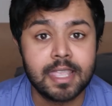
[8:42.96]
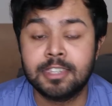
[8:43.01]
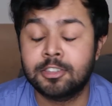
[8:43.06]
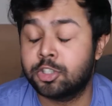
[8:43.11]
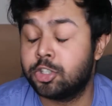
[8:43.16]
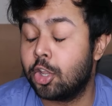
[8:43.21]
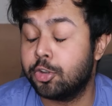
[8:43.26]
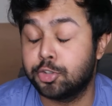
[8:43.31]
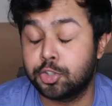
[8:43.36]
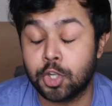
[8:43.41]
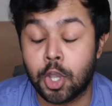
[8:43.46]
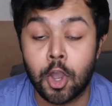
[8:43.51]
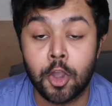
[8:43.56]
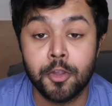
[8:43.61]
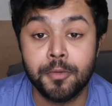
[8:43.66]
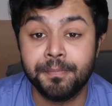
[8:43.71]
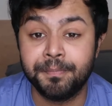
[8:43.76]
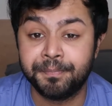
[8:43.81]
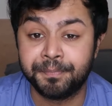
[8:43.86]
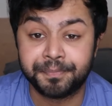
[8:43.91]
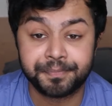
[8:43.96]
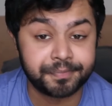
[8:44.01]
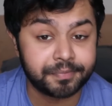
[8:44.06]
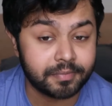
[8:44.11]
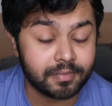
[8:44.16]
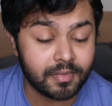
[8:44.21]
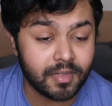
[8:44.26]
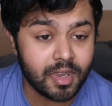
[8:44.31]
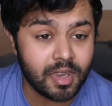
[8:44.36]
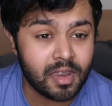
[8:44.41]
it's close to home.
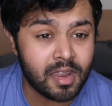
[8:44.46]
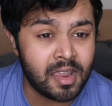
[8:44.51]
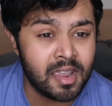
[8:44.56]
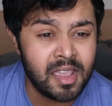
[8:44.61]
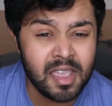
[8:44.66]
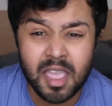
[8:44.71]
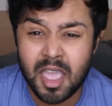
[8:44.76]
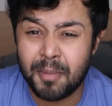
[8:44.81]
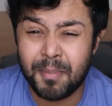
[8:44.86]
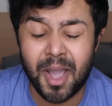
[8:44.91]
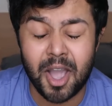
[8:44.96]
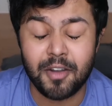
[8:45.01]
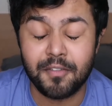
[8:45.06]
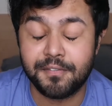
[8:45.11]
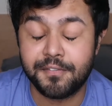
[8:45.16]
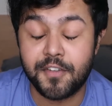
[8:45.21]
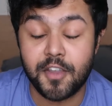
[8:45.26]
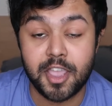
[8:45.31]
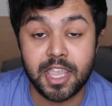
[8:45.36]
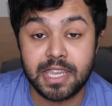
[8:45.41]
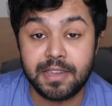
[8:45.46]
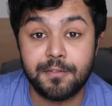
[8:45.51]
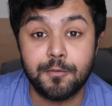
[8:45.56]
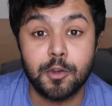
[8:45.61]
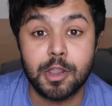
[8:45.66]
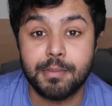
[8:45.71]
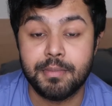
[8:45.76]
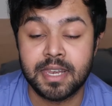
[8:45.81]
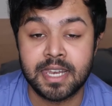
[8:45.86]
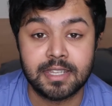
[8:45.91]
About
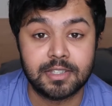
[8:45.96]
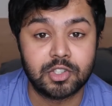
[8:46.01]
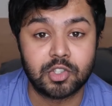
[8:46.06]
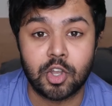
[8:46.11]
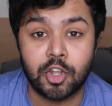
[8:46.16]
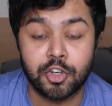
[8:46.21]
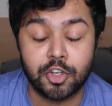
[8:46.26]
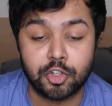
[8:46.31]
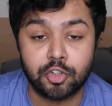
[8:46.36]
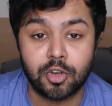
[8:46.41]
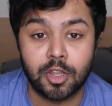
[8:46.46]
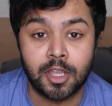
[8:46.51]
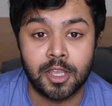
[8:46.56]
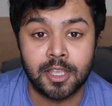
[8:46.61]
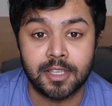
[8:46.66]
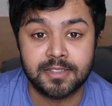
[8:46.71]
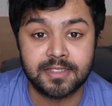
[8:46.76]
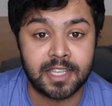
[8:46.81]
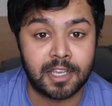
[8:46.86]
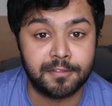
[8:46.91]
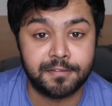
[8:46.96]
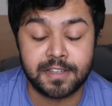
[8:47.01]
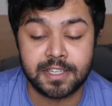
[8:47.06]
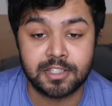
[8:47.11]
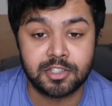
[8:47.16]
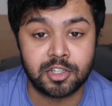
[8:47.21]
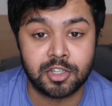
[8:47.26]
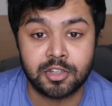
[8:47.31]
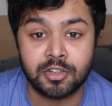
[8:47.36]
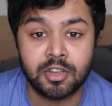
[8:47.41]
30-40 minutes on the
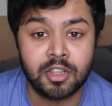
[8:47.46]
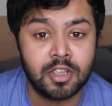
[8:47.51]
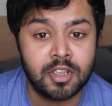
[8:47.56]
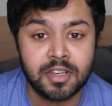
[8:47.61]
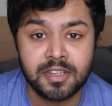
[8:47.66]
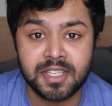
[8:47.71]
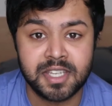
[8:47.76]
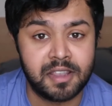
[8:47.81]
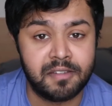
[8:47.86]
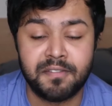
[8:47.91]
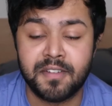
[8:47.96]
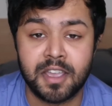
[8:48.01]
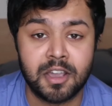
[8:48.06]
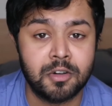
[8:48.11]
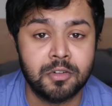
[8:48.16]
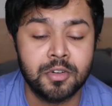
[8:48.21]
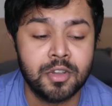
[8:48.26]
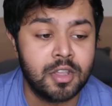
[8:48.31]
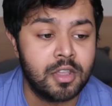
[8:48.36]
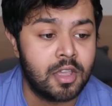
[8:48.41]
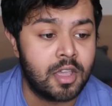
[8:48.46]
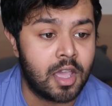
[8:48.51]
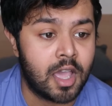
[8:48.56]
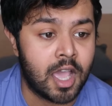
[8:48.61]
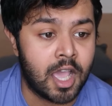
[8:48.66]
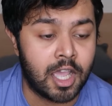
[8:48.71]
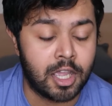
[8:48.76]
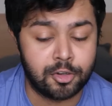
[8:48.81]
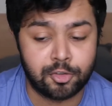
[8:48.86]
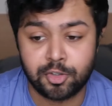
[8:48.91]
southeastern TfL
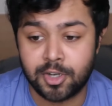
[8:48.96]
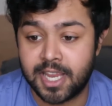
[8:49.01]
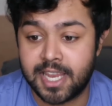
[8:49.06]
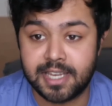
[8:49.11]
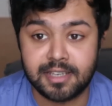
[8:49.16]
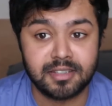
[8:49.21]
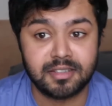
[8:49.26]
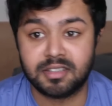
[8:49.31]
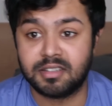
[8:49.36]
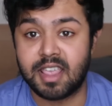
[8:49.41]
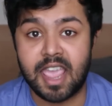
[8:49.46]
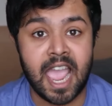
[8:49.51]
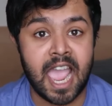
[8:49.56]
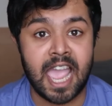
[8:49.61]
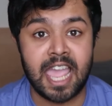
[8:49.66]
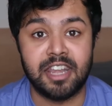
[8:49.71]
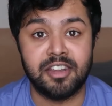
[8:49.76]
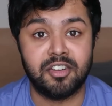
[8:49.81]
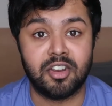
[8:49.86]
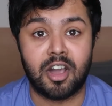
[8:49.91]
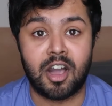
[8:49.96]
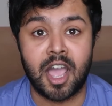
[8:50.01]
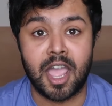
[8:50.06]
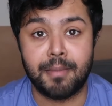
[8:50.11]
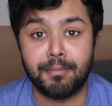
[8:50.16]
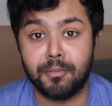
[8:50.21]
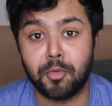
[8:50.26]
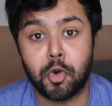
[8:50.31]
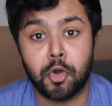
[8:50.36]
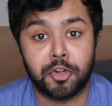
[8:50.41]
trains, and
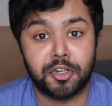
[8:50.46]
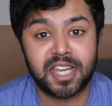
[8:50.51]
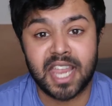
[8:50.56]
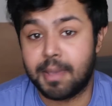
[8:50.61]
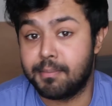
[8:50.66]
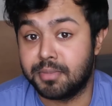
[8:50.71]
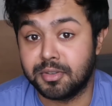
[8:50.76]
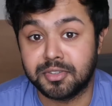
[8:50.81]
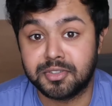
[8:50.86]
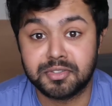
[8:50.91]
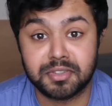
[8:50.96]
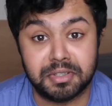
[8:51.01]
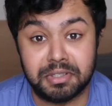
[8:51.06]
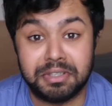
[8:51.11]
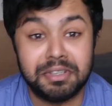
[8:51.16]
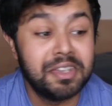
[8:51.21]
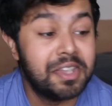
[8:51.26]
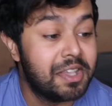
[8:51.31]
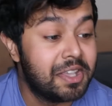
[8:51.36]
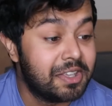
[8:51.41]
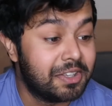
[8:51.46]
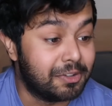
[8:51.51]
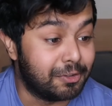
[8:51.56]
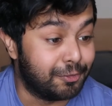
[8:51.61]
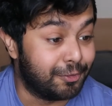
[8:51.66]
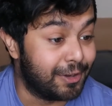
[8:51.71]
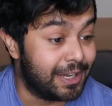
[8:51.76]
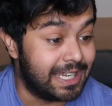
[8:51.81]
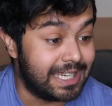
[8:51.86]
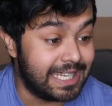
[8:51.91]
I'm on campus. It
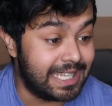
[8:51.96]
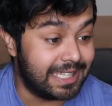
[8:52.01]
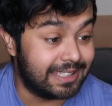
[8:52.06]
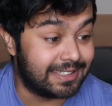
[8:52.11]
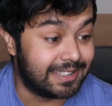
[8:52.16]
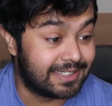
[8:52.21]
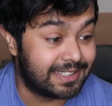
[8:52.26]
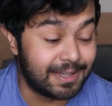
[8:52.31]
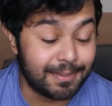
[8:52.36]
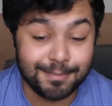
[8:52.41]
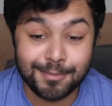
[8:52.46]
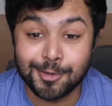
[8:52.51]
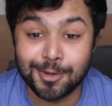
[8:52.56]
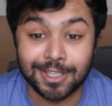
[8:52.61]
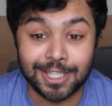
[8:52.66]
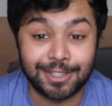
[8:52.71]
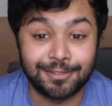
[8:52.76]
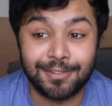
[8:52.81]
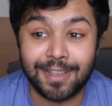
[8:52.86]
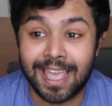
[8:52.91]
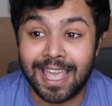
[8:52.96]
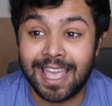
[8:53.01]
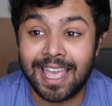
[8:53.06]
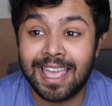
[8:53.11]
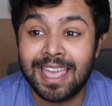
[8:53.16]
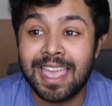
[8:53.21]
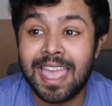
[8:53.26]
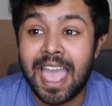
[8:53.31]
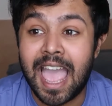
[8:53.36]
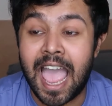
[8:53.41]
really is as simple as
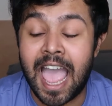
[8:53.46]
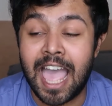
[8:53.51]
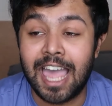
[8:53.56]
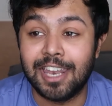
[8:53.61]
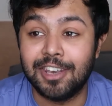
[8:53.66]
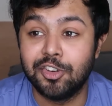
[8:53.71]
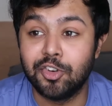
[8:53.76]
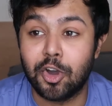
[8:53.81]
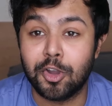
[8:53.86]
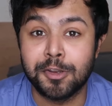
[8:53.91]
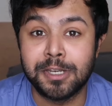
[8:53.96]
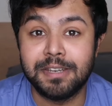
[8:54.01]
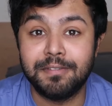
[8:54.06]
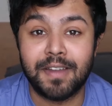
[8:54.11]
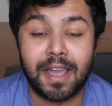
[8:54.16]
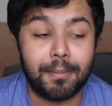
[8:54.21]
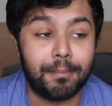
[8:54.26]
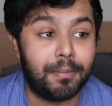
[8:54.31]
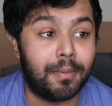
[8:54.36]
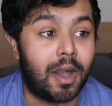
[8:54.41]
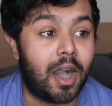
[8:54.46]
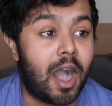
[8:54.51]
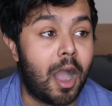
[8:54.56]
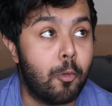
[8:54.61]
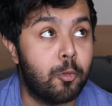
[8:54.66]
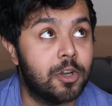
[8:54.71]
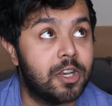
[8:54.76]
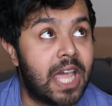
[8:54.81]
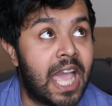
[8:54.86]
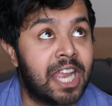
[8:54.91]
that. And not only that, but
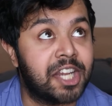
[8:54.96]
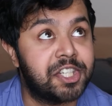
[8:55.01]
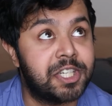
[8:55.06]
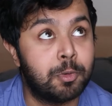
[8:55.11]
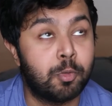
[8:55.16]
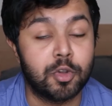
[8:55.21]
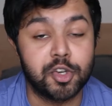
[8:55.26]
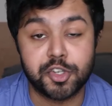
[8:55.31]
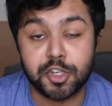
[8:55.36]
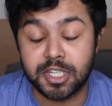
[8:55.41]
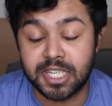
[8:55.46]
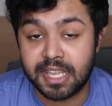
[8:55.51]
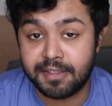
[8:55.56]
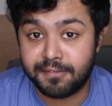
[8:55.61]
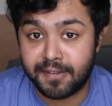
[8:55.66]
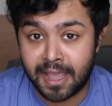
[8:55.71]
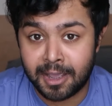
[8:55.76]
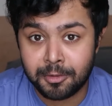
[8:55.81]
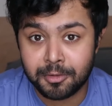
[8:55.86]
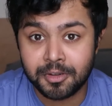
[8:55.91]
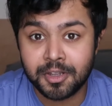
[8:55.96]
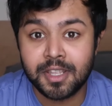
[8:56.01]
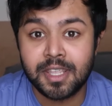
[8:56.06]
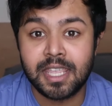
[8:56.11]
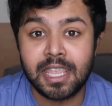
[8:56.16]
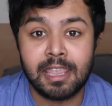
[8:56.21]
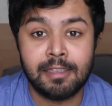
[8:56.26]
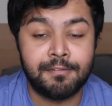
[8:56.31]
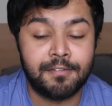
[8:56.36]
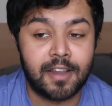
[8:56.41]
I would actually want to live out
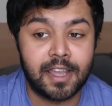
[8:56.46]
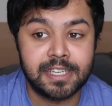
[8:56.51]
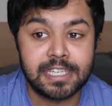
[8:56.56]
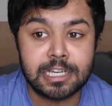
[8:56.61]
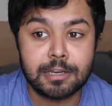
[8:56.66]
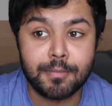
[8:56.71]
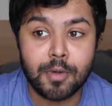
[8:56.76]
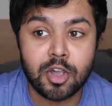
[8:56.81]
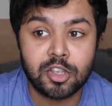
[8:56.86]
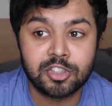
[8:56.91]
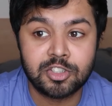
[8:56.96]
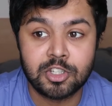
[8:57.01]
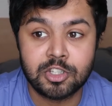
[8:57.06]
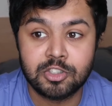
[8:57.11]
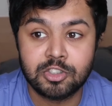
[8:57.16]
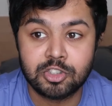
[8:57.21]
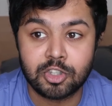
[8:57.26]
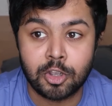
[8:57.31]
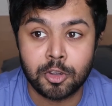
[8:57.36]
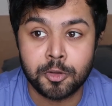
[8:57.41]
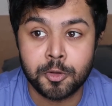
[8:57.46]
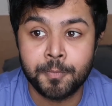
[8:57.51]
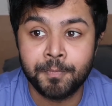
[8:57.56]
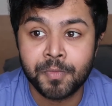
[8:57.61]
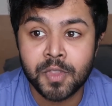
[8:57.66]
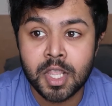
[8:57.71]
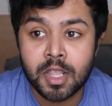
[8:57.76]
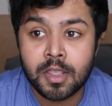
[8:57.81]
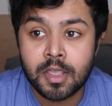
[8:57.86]
if I did a master's. So